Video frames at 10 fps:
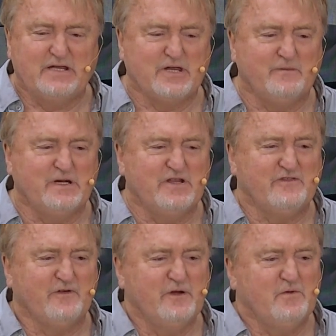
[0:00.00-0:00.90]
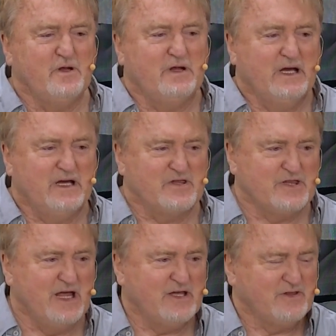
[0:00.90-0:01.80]
take somebody's free will and
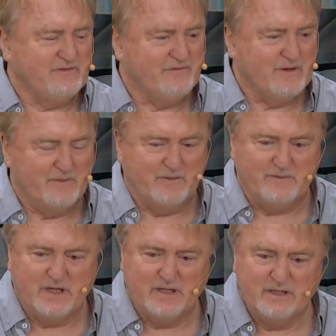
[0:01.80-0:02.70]
snatch it from them?